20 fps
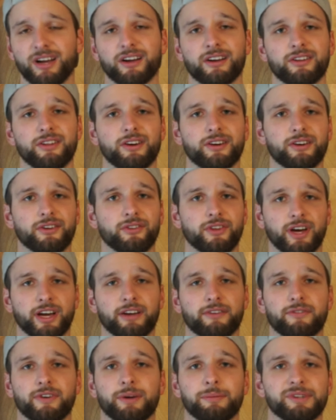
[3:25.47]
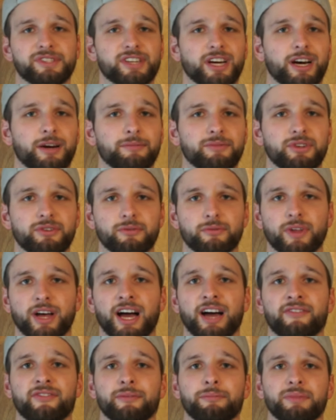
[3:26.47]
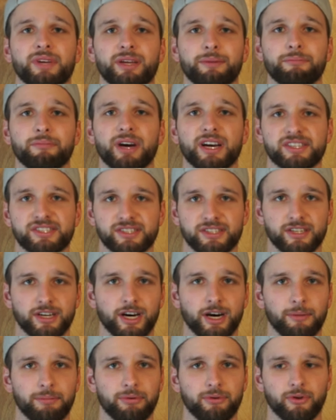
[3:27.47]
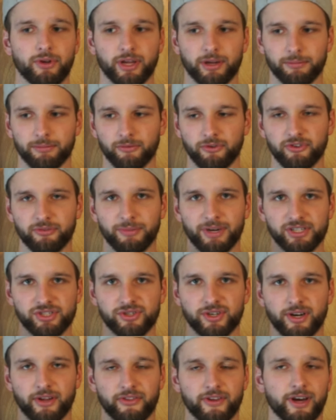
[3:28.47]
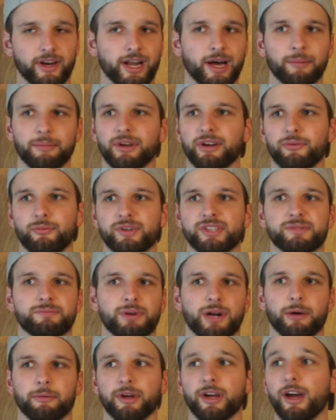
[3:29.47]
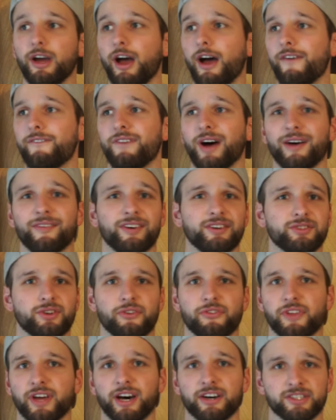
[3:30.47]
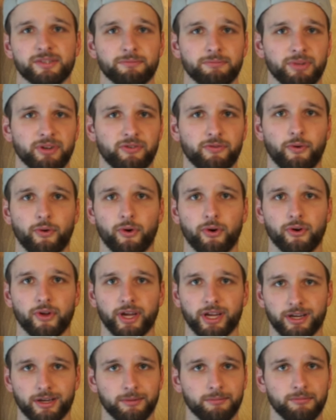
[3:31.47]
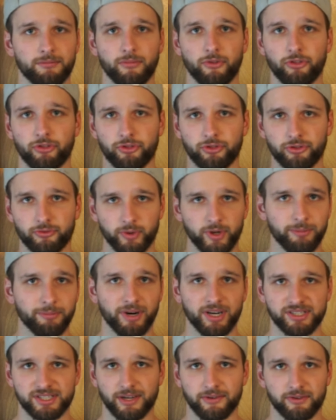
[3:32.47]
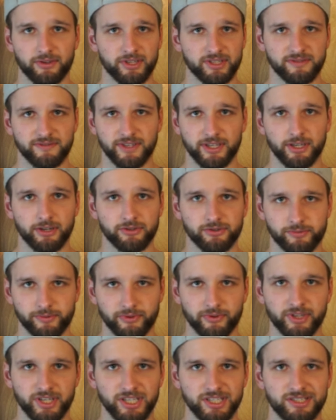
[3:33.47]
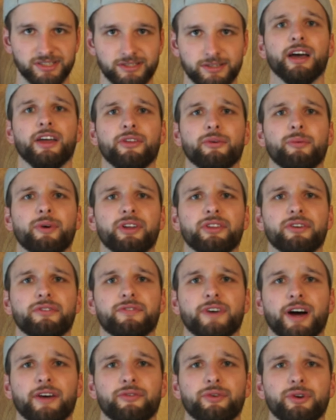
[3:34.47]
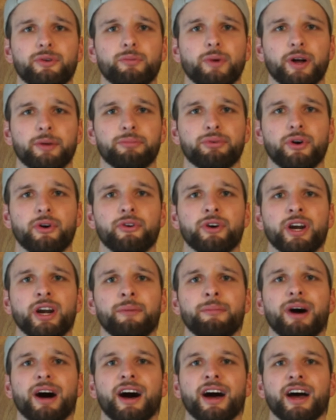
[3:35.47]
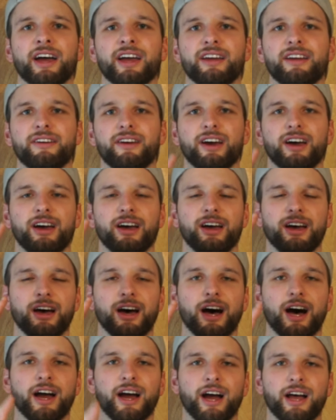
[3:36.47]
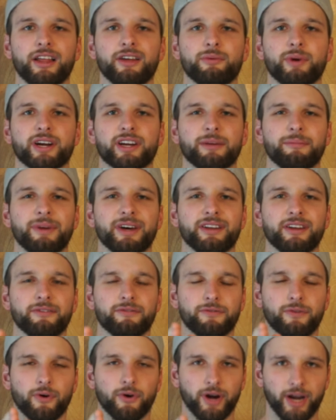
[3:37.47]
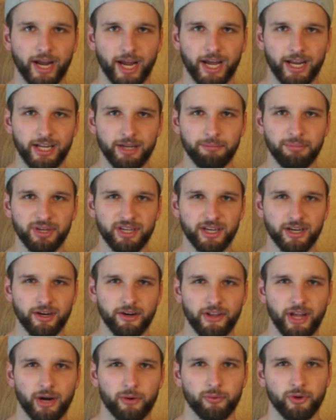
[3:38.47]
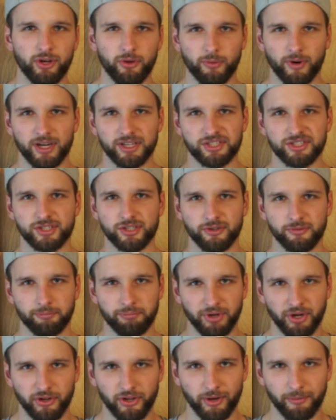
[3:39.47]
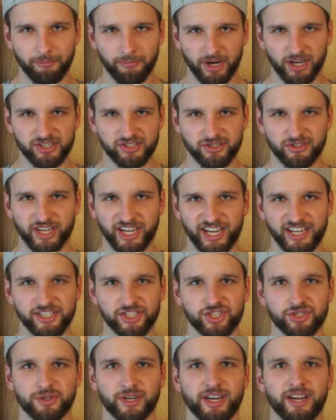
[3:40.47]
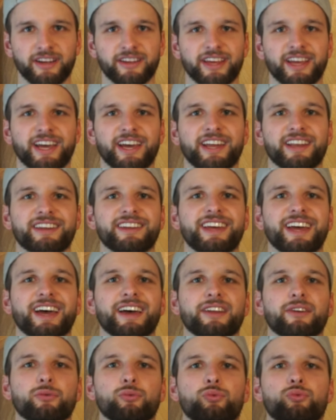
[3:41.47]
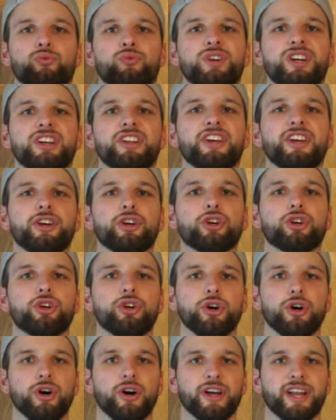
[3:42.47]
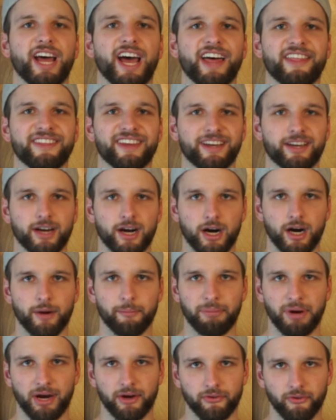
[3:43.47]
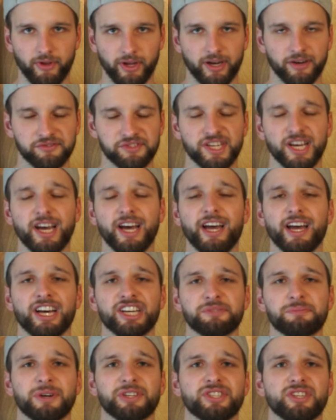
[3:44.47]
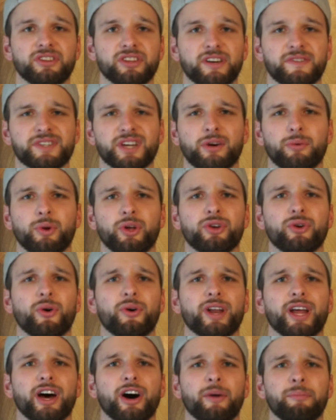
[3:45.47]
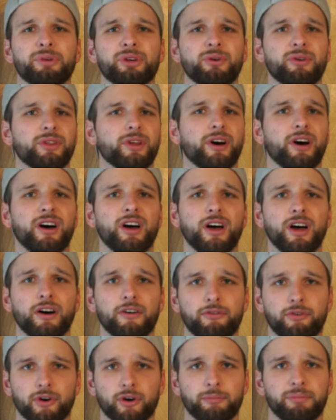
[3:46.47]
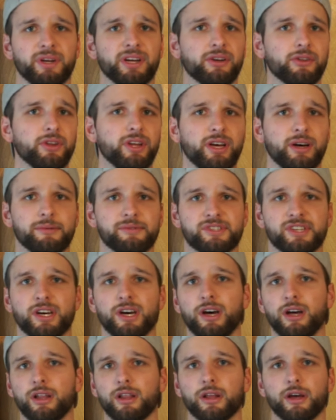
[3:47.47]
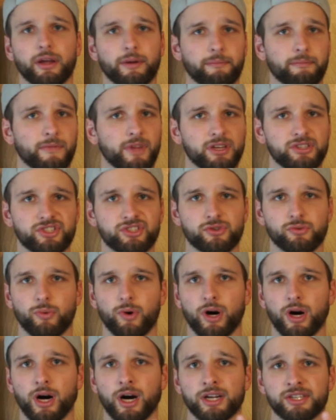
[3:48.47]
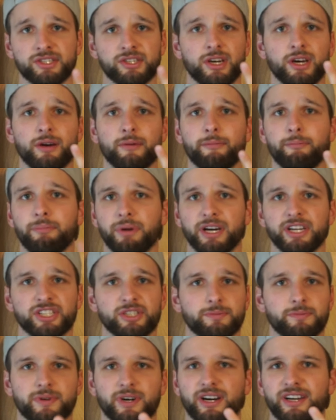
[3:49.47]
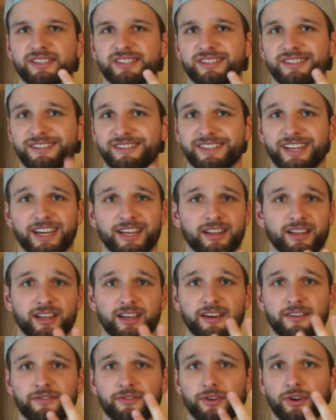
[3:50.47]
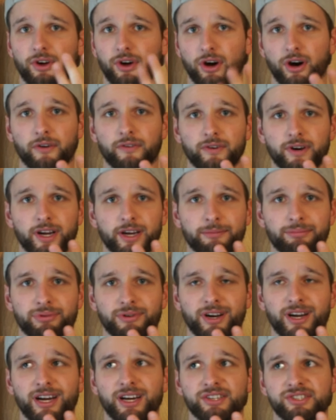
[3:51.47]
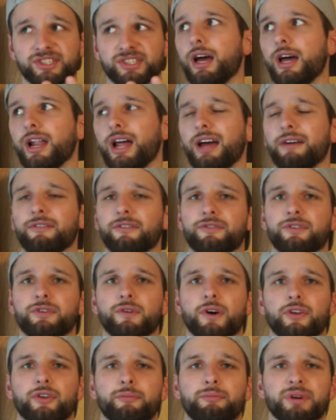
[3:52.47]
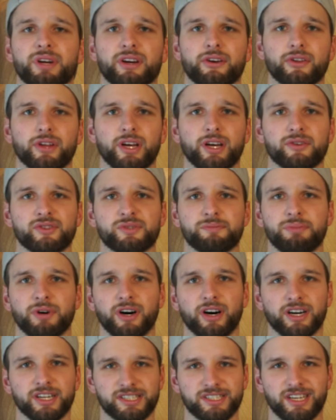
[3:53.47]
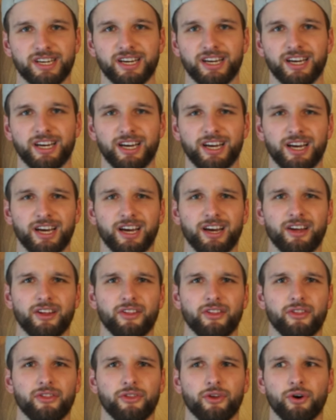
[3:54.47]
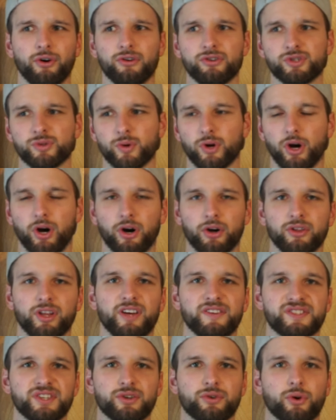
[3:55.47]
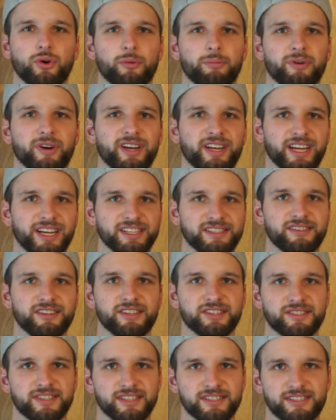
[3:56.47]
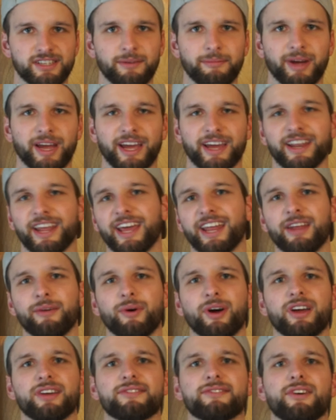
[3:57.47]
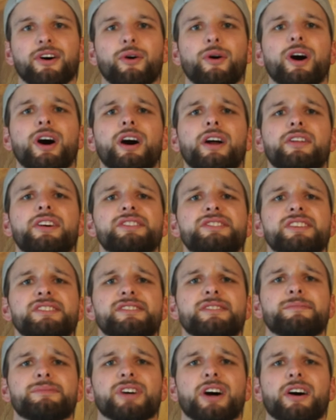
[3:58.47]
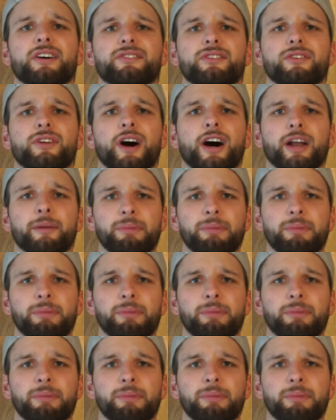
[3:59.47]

click a like for every time you laugh at me messing up, like losing my train of thought, I'm gonna reach probably 500,000 before like three months after this video is released. And the Wendler 531 program, I I highly recommend it for any beginner that really wants to build up muscle and strength and get really good at the compound lifts. And especially lifts that are really going to help you in the four big lifts like squat, bench press, deadlift, overhead press. And I have a few other big lifts, but those were all lifts incorporated into the system. And anyway, so the system talked a lot